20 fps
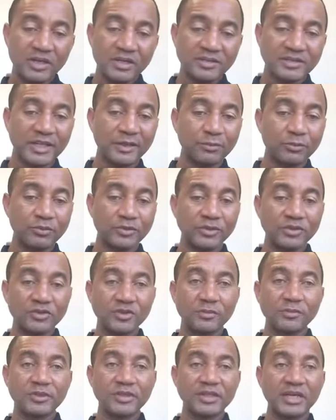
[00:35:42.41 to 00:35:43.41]
start putting
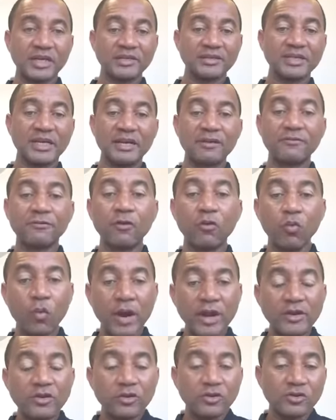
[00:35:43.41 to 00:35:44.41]
something aside for
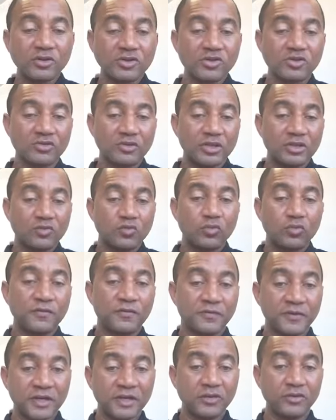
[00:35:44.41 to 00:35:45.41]
when your strength will
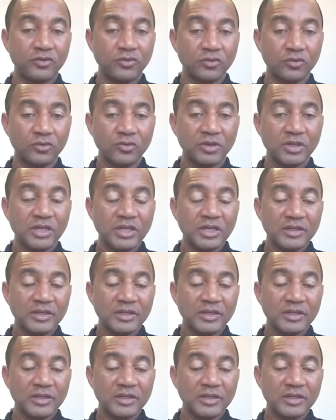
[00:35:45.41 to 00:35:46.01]
fail you,